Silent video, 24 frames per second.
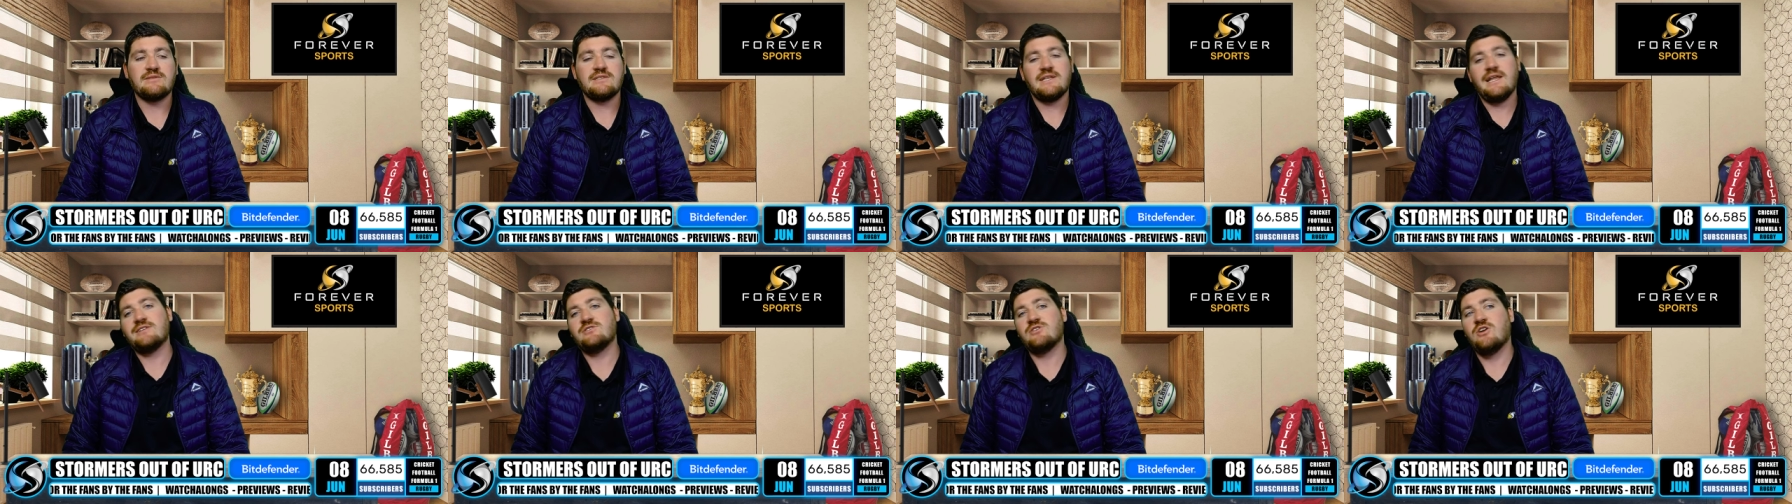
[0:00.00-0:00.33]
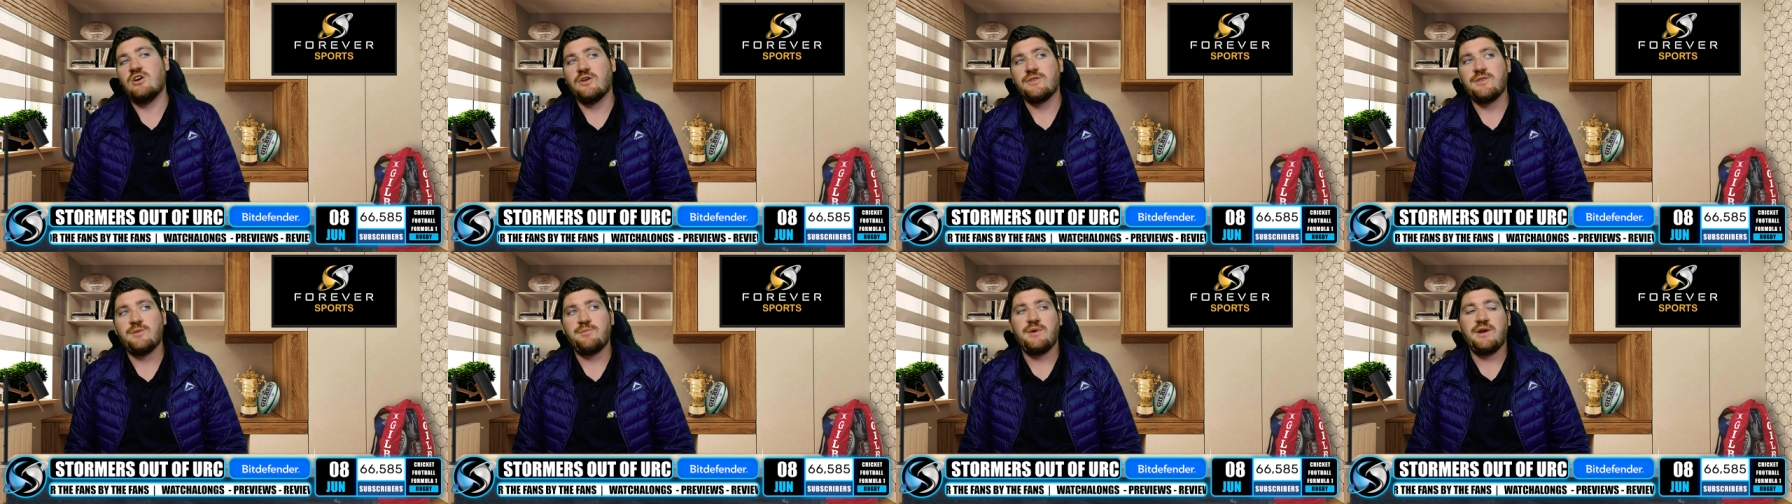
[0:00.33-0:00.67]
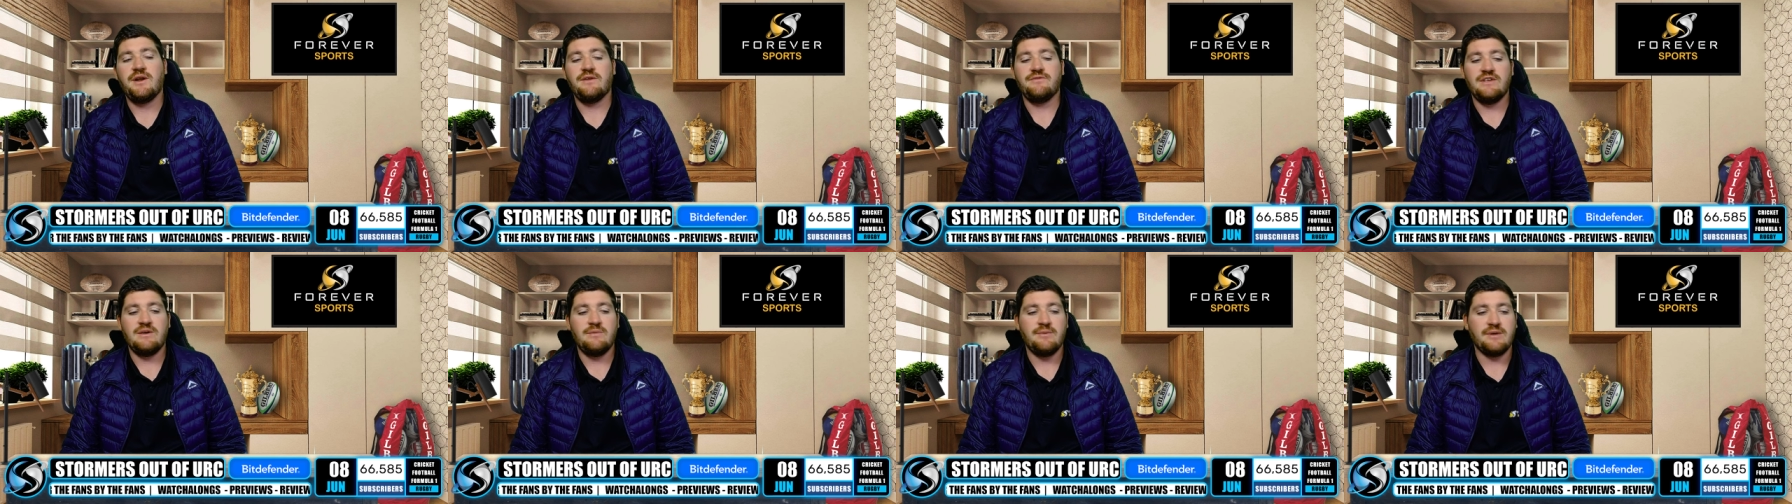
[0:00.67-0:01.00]
Glasgow got the better
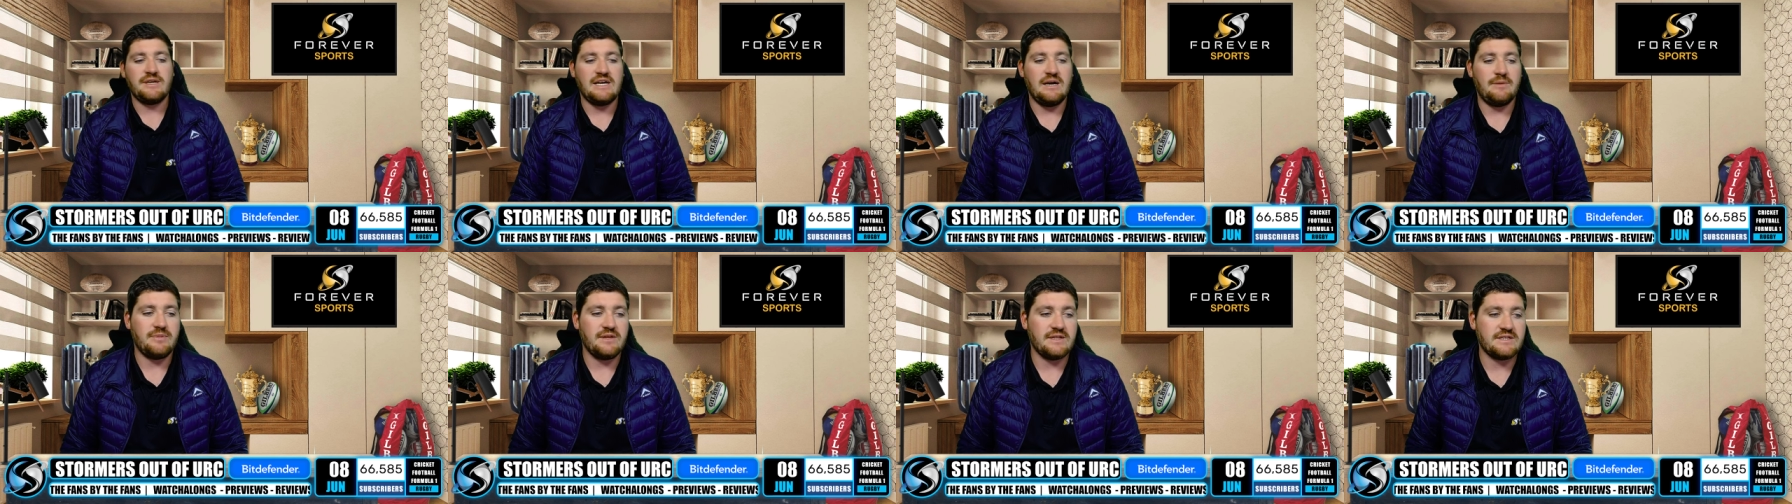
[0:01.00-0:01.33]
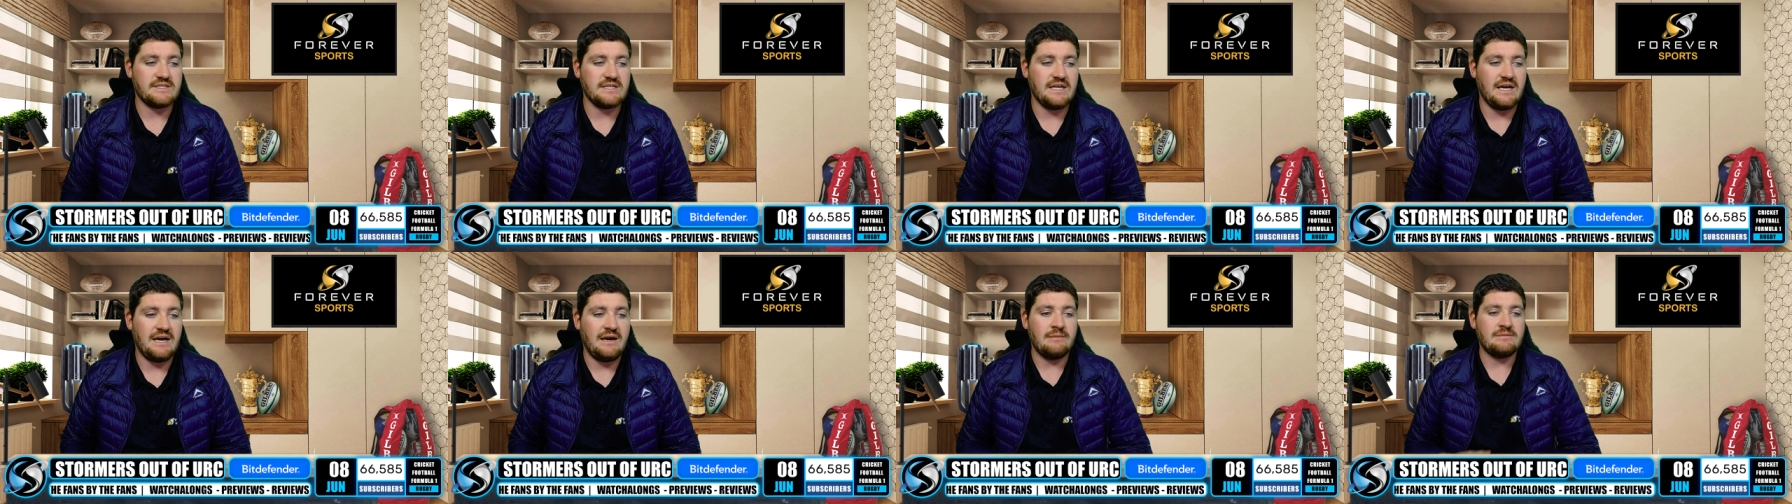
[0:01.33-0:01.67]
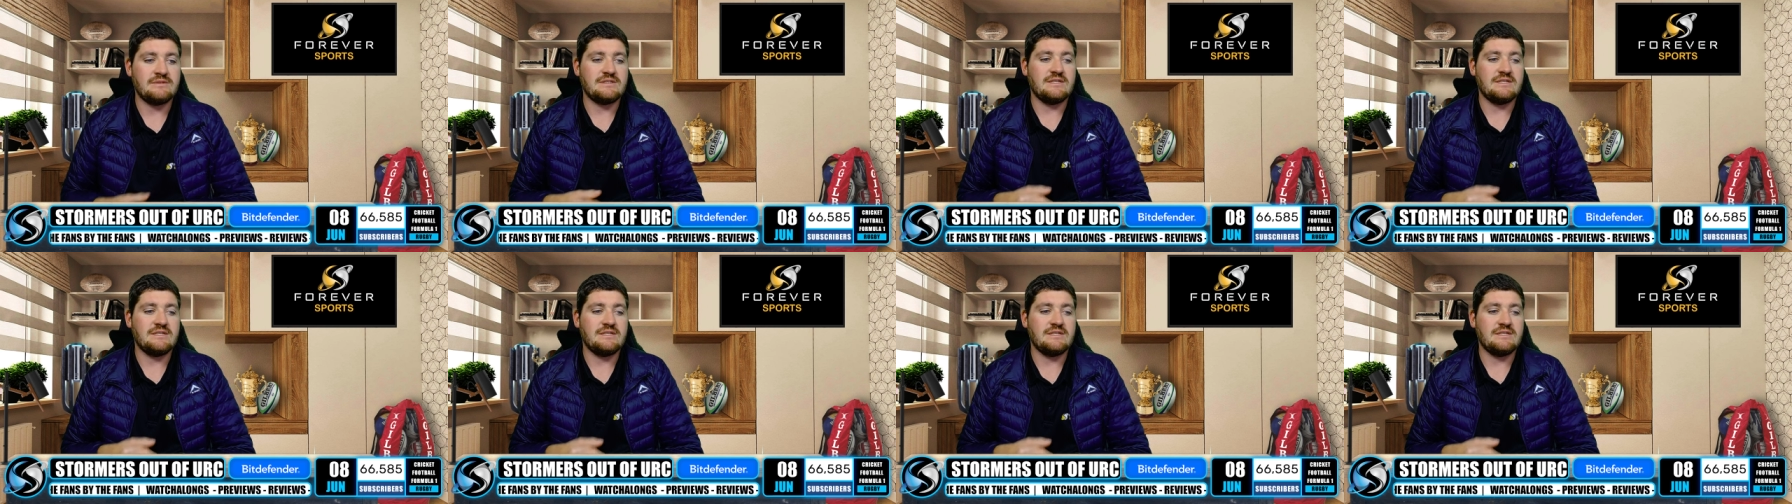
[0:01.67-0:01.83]
of them a couple of times.